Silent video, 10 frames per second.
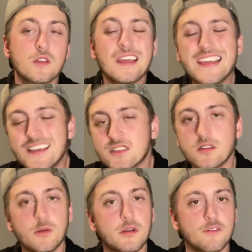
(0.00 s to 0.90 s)
He's a
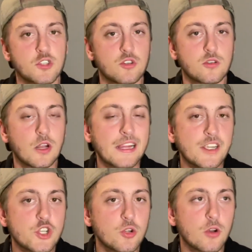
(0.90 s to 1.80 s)
little bit of a streaky
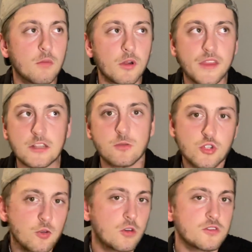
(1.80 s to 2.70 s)
shooter, but that's what
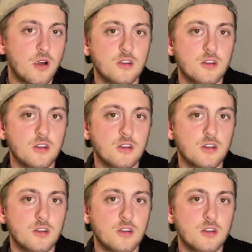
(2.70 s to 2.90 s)
shooters are.